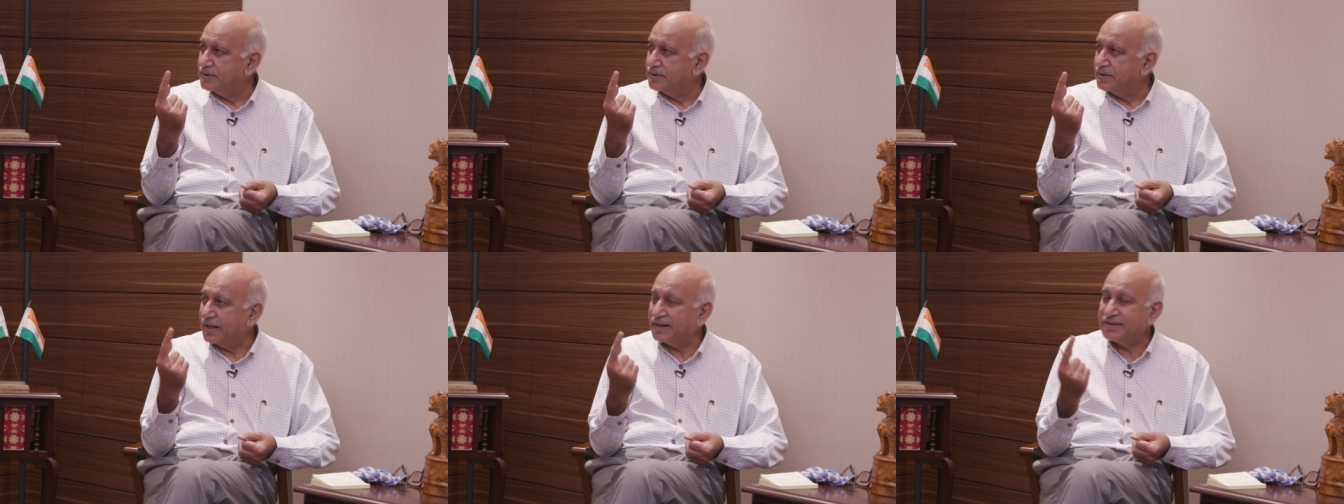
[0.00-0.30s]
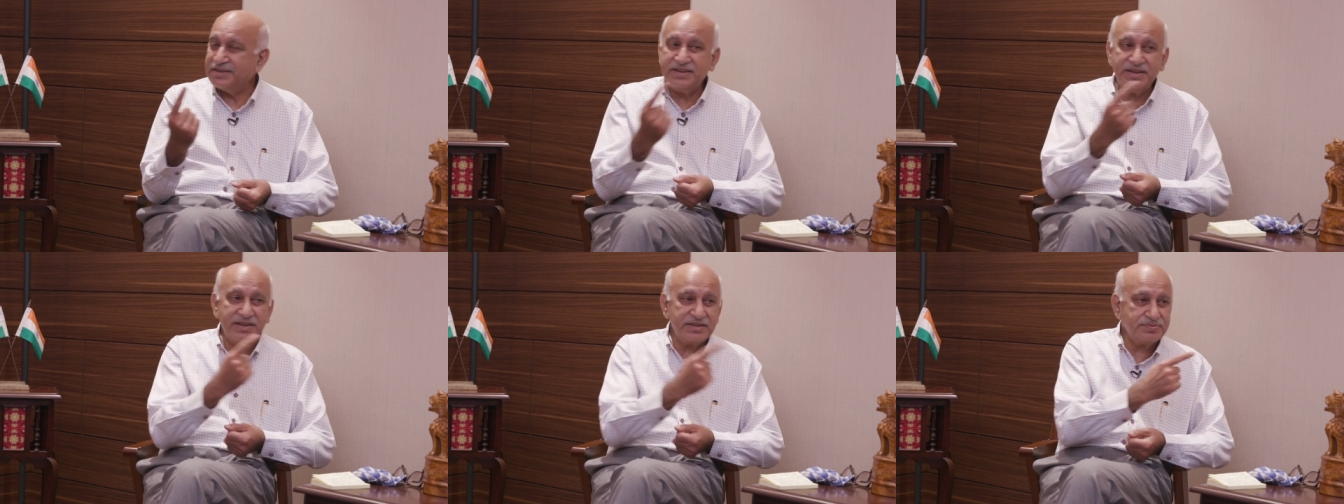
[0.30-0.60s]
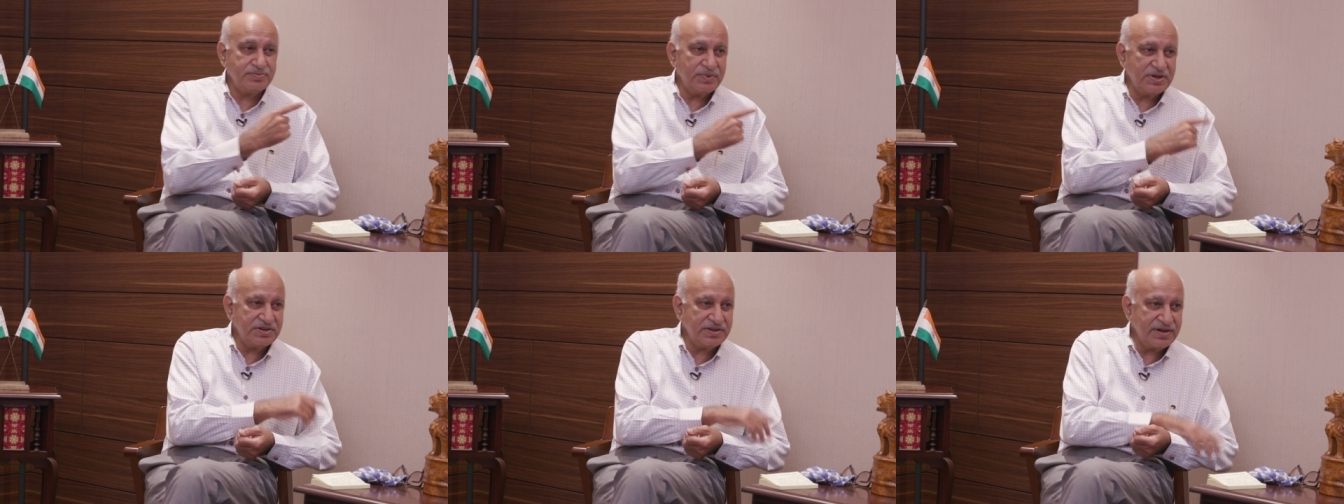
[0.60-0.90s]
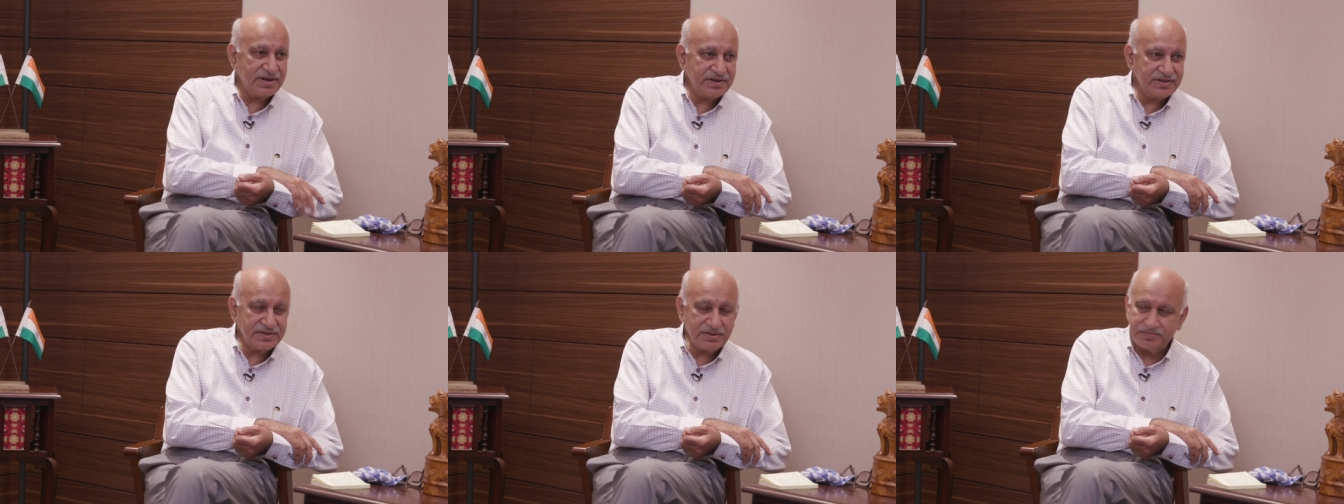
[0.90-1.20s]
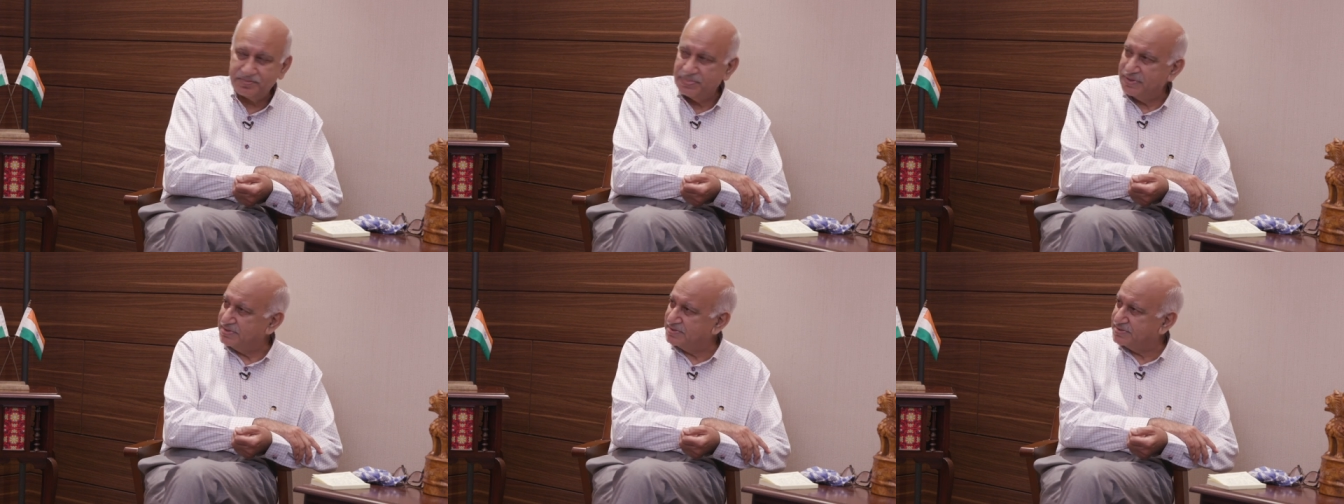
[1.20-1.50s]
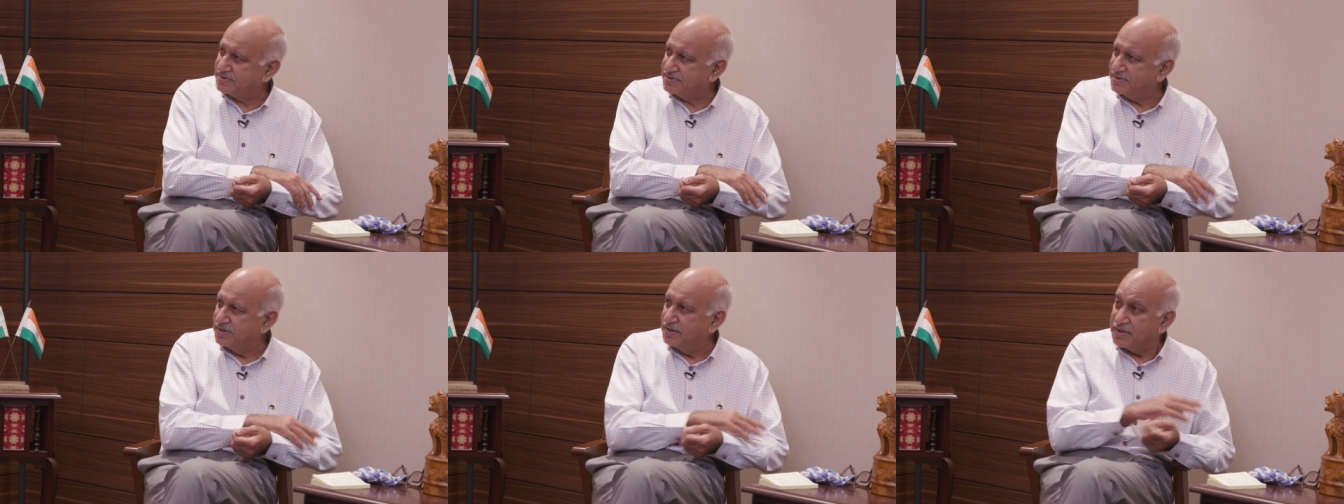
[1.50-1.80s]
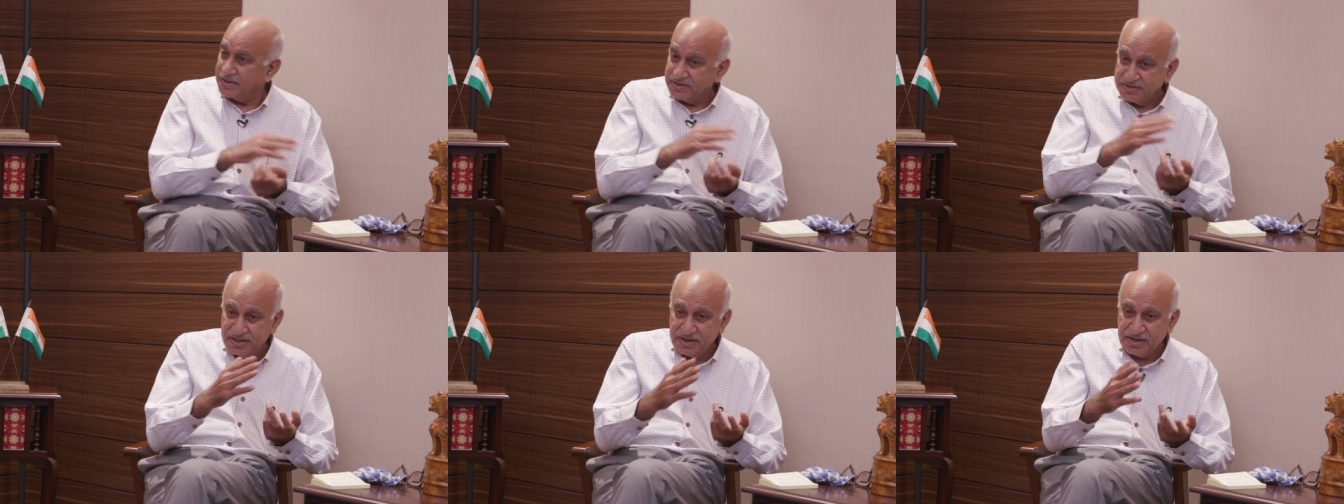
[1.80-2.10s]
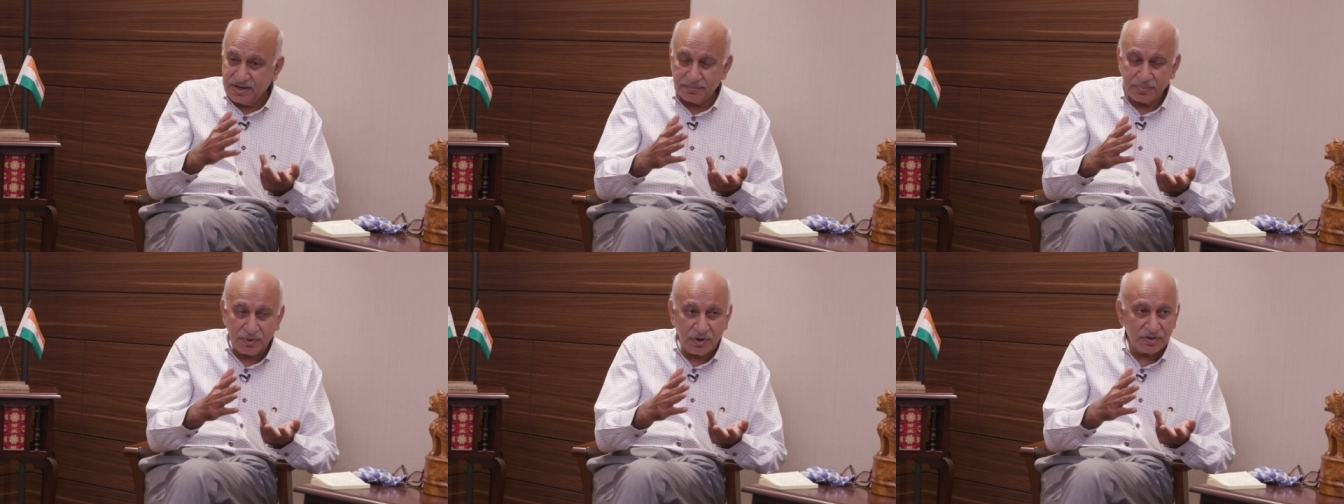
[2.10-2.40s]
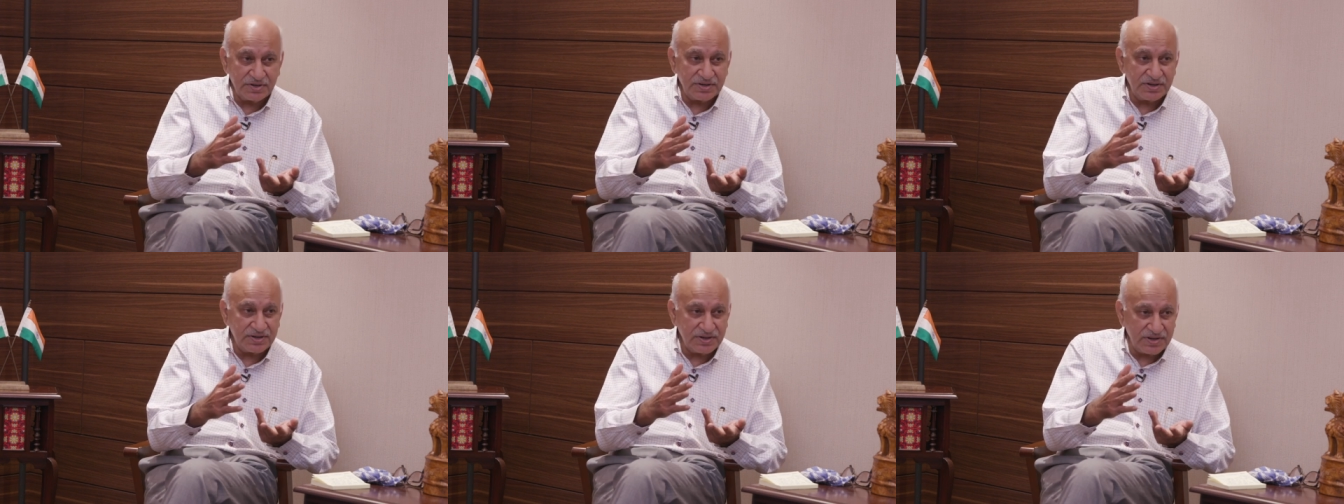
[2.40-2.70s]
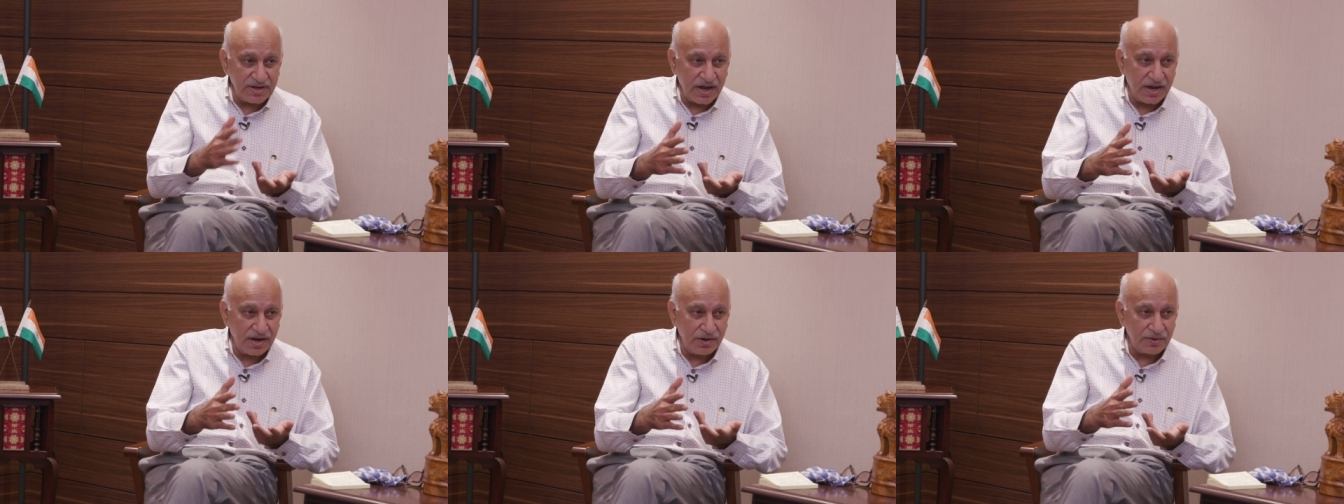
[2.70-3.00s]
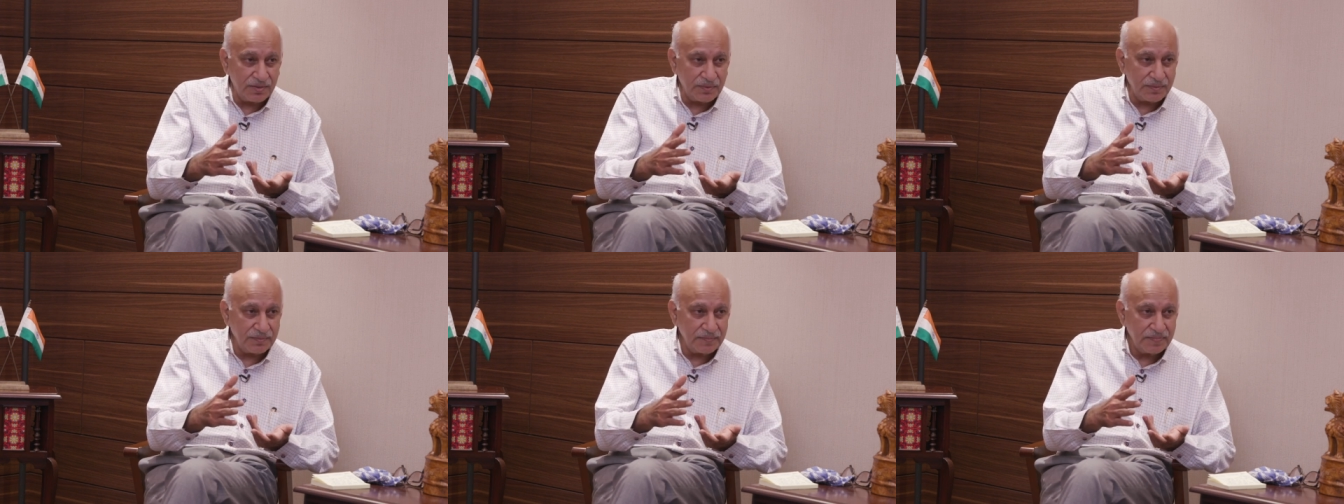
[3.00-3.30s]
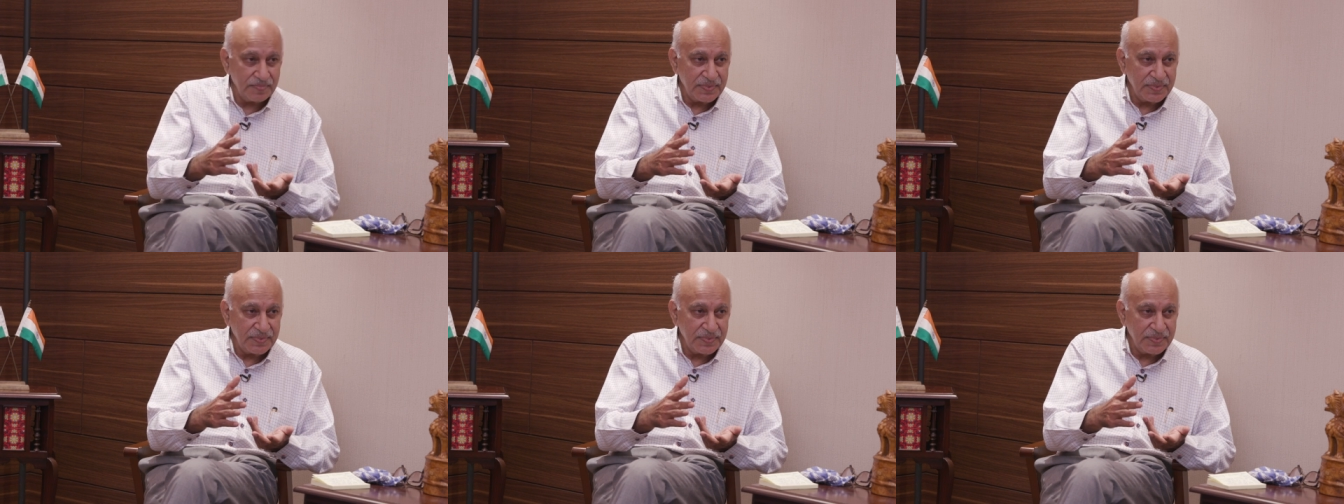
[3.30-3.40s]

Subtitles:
And he has maintained the peace. Think about it now,